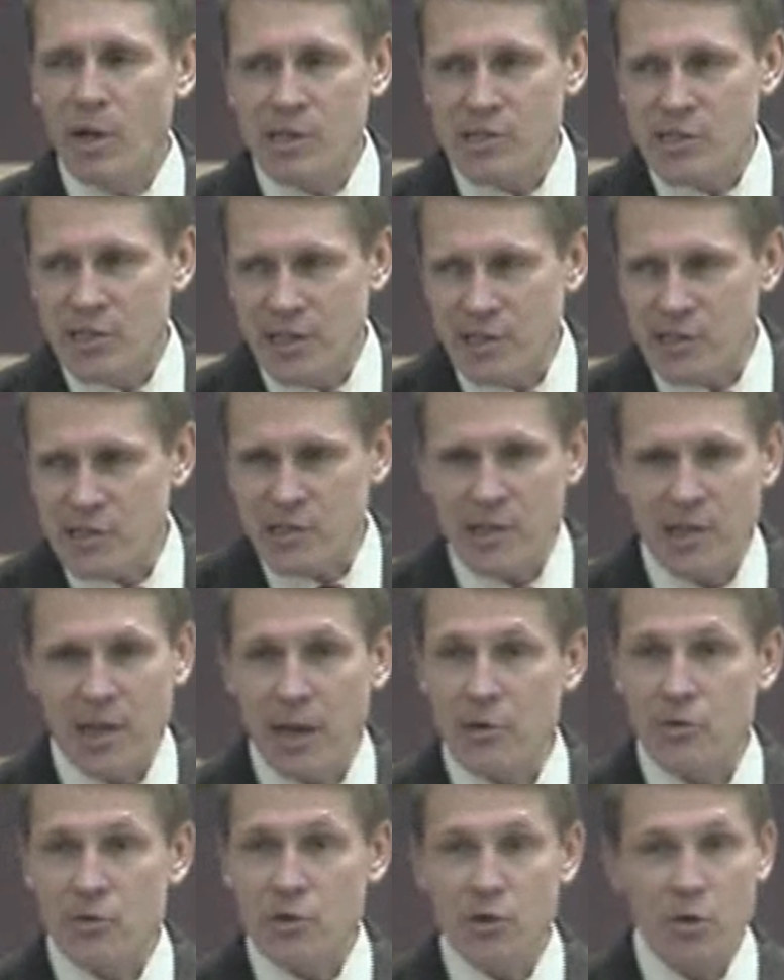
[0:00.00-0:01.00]
poisonous to
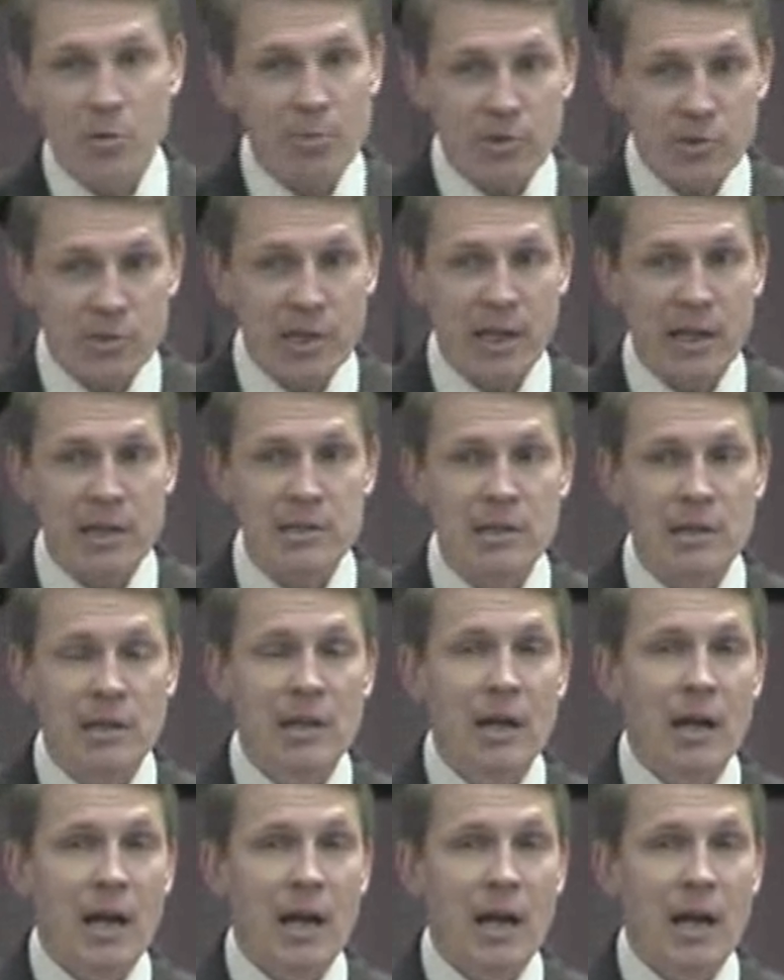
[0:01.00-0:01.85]
the other 2%,